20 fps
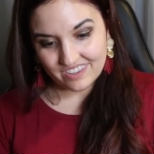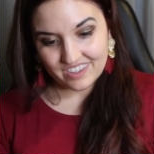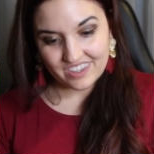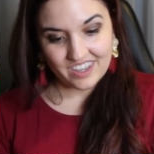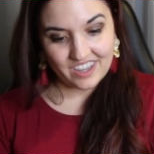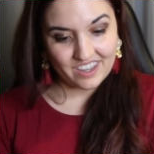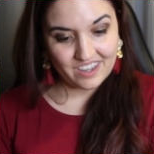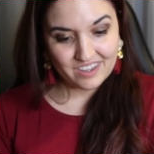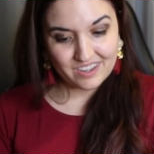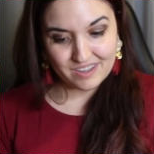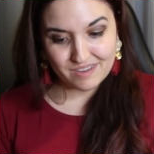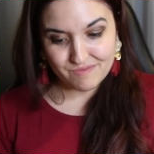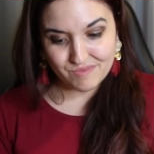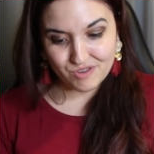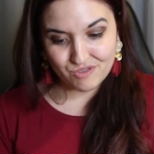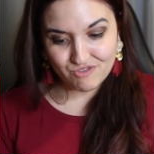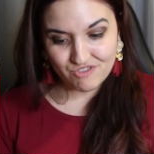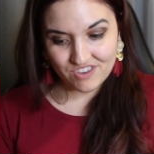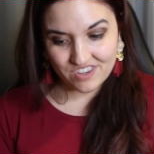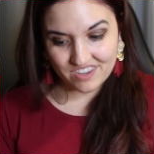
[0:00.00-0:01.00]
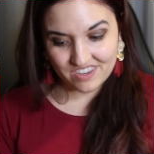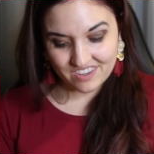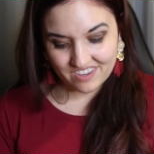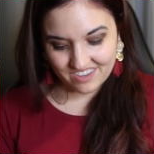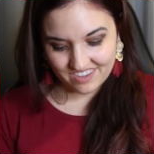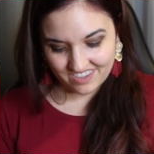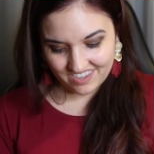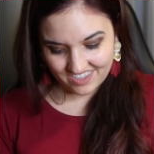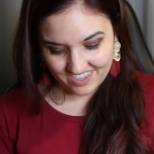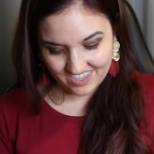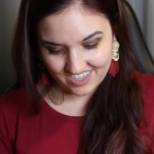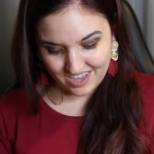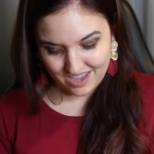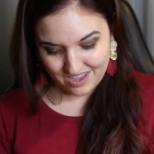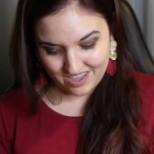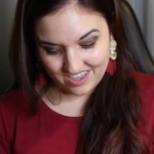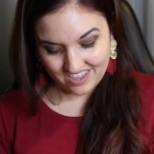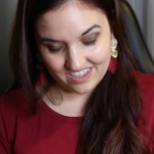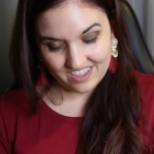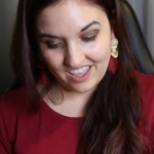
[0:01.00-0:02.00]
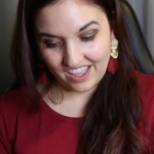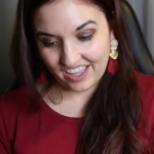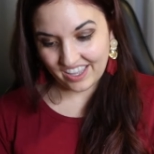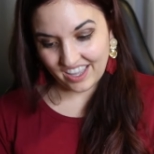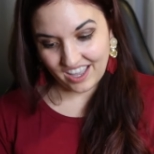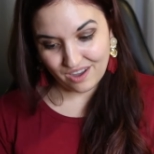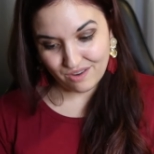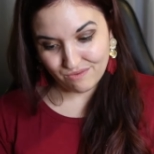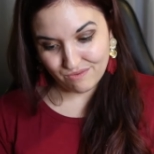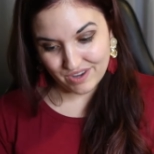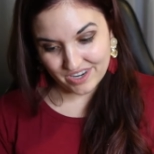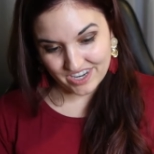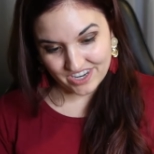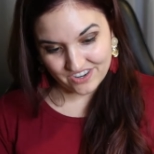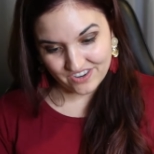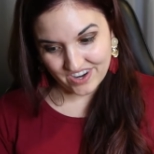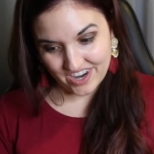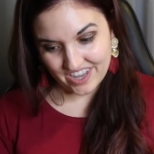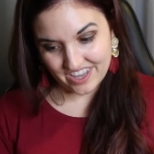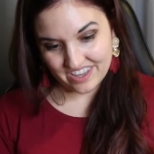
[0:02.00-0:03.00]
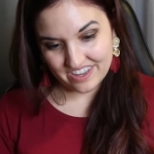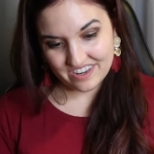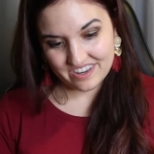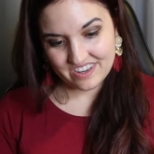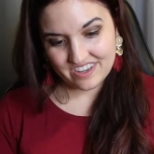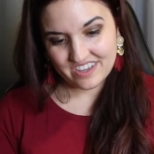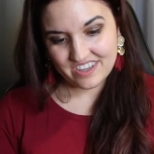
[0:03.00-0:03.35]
yeah, a mochi. I, I, I want to try it.